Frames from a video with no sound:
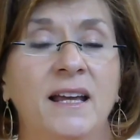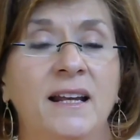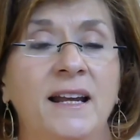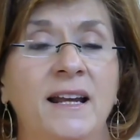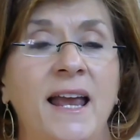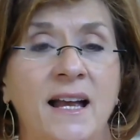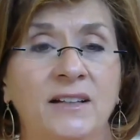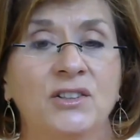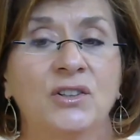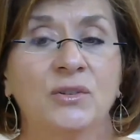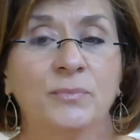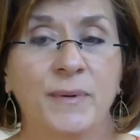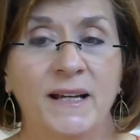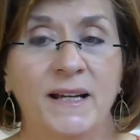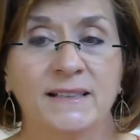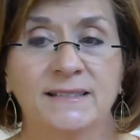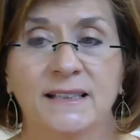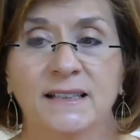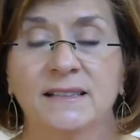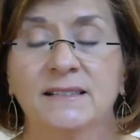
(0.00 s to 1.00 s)
an annual
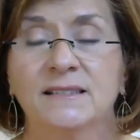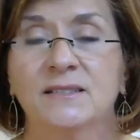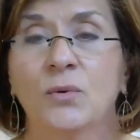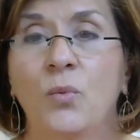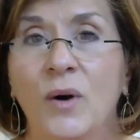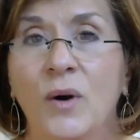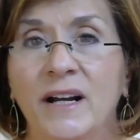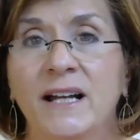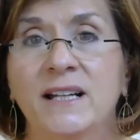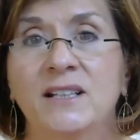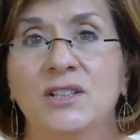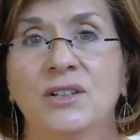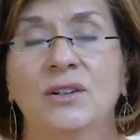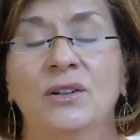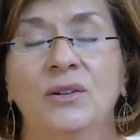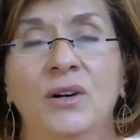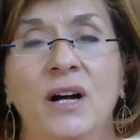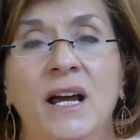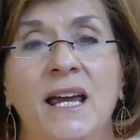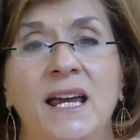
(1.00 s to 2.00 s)
basis, what I
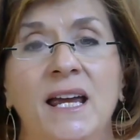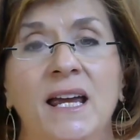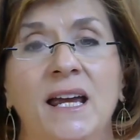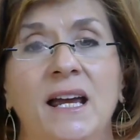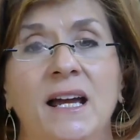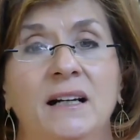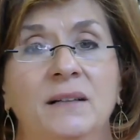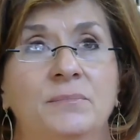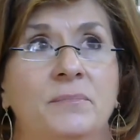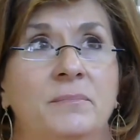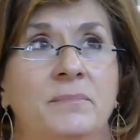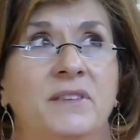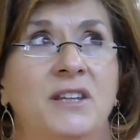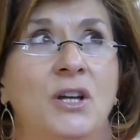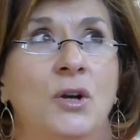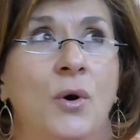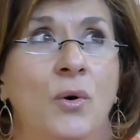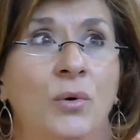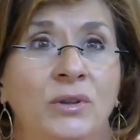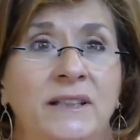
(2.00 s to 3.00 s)
do,
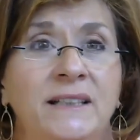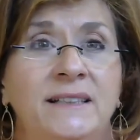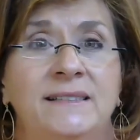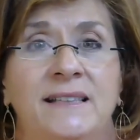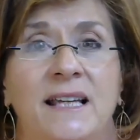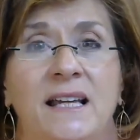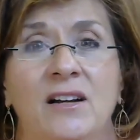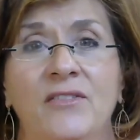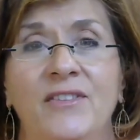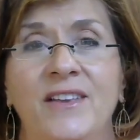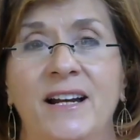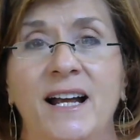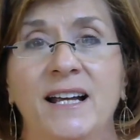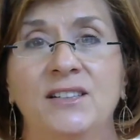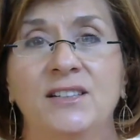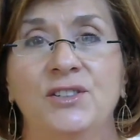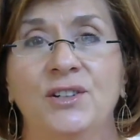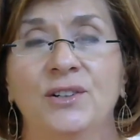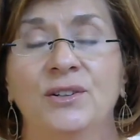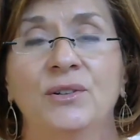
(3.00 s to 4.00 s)
the only sale that
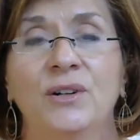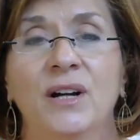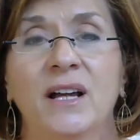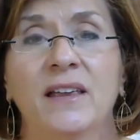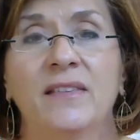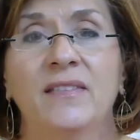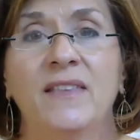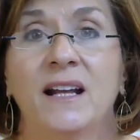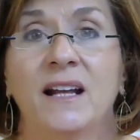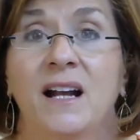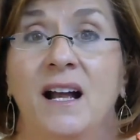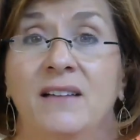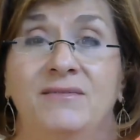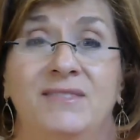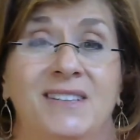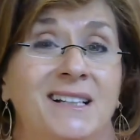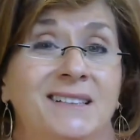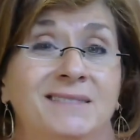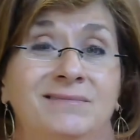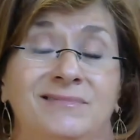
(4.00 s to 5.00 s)
I do that
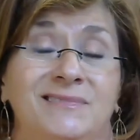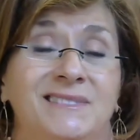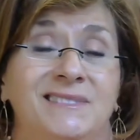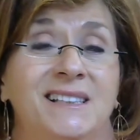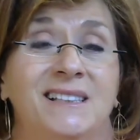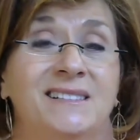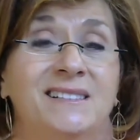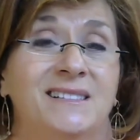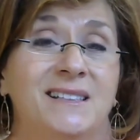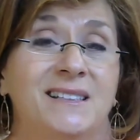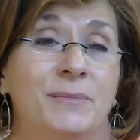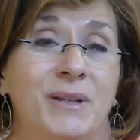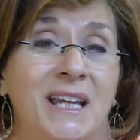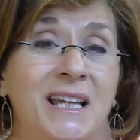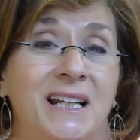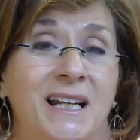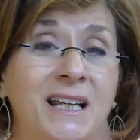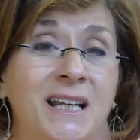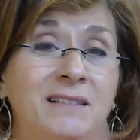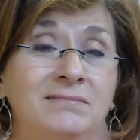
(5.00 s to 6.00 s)
I've done since the
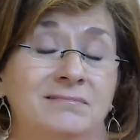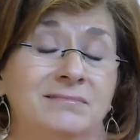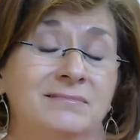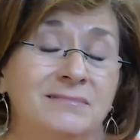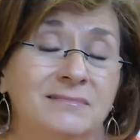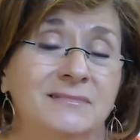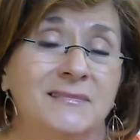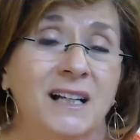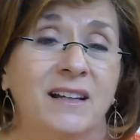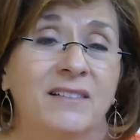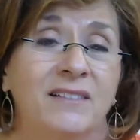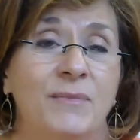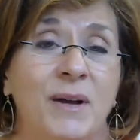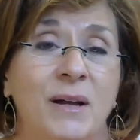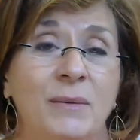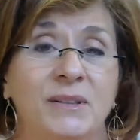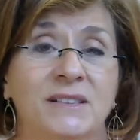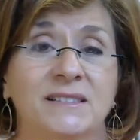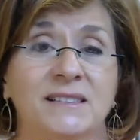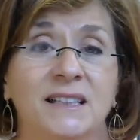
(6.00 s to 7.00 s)
beginning of
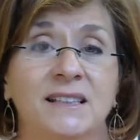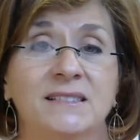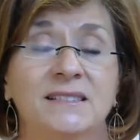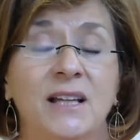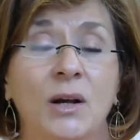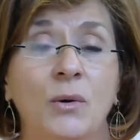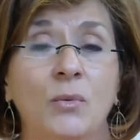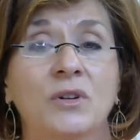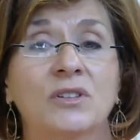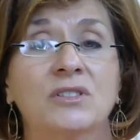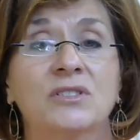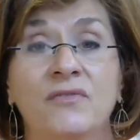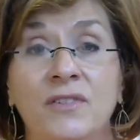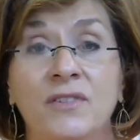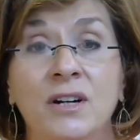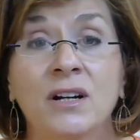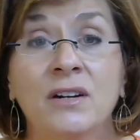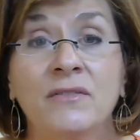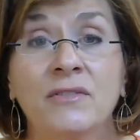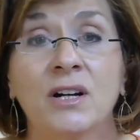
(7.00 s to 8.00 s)
my business that works
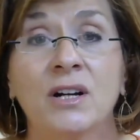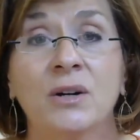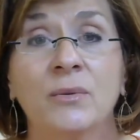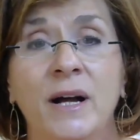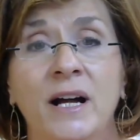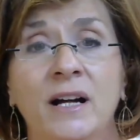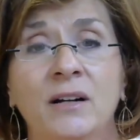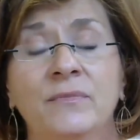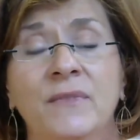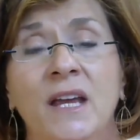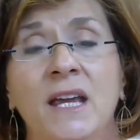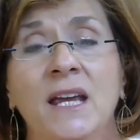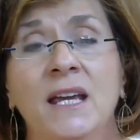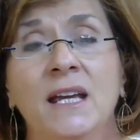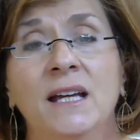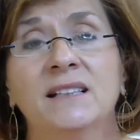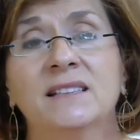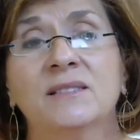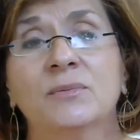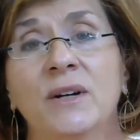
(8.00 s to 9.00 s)
very, very well
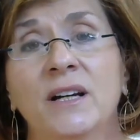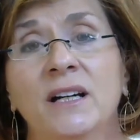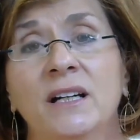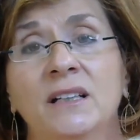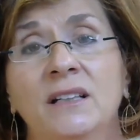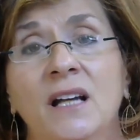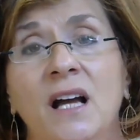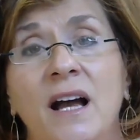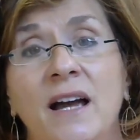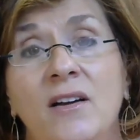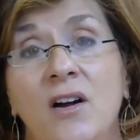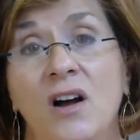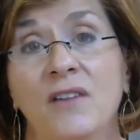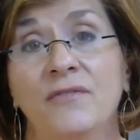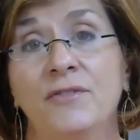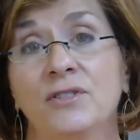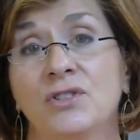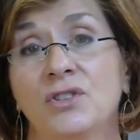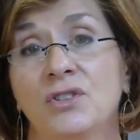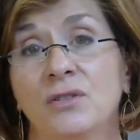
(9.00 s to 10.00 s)
is when I
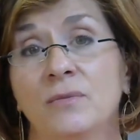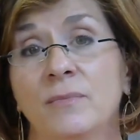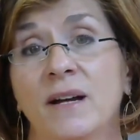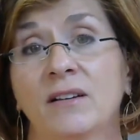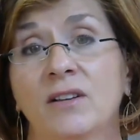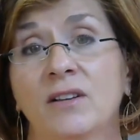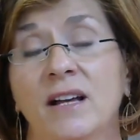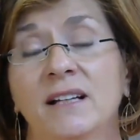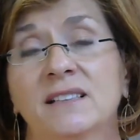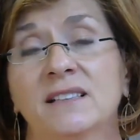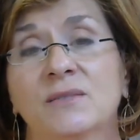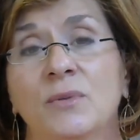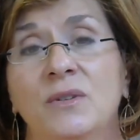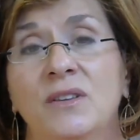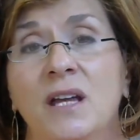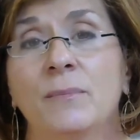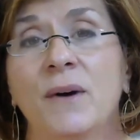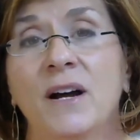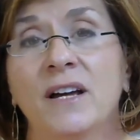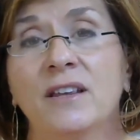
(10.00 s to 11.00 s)
offer to my clients
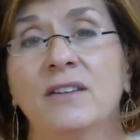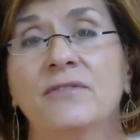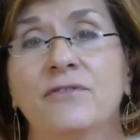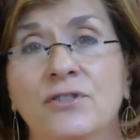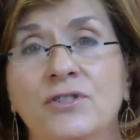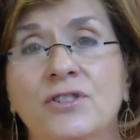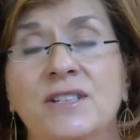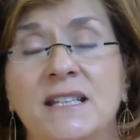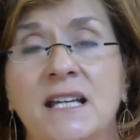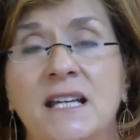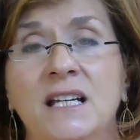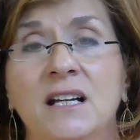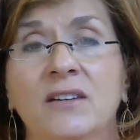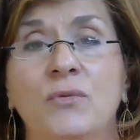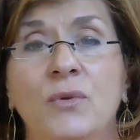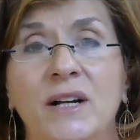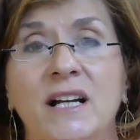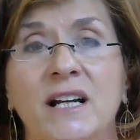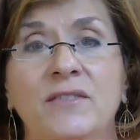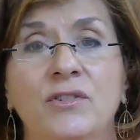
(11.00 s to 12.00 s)
when they buy the first thing
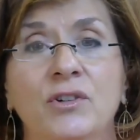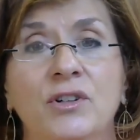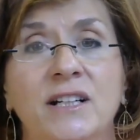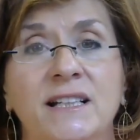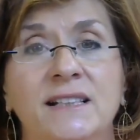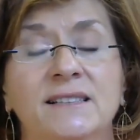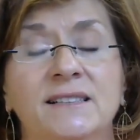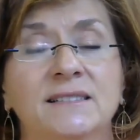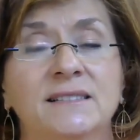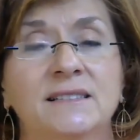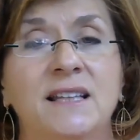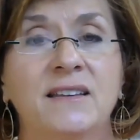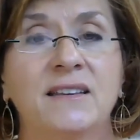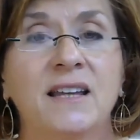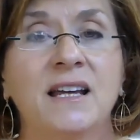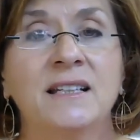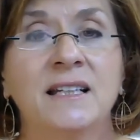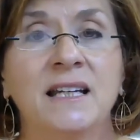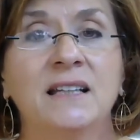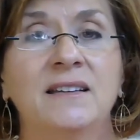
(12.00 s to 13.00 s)
of whatever it is that
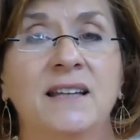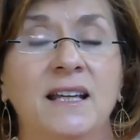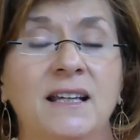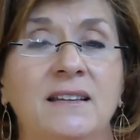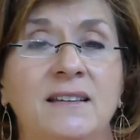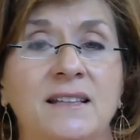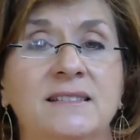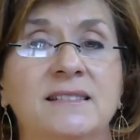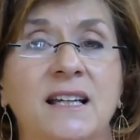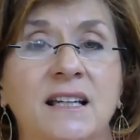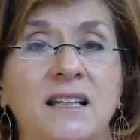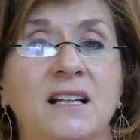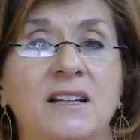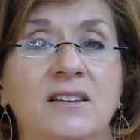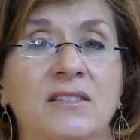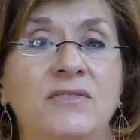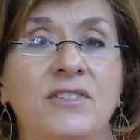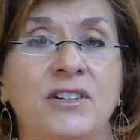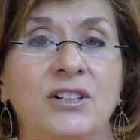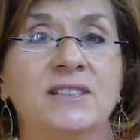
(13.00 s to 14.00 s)
they need, they get the second
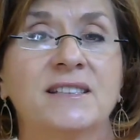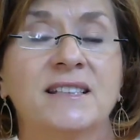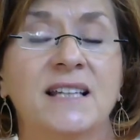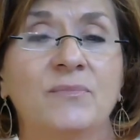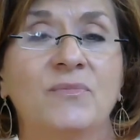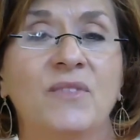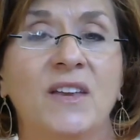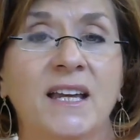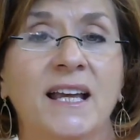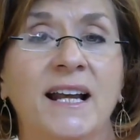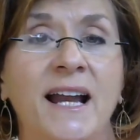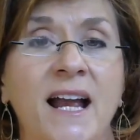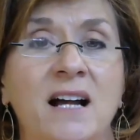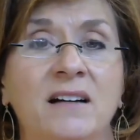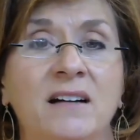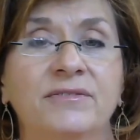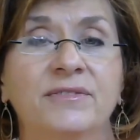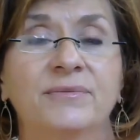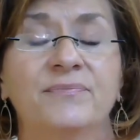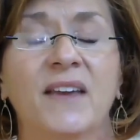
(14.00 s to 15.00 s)
of the very same thing at
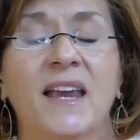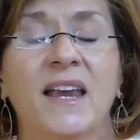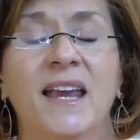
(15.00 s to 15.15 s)
half.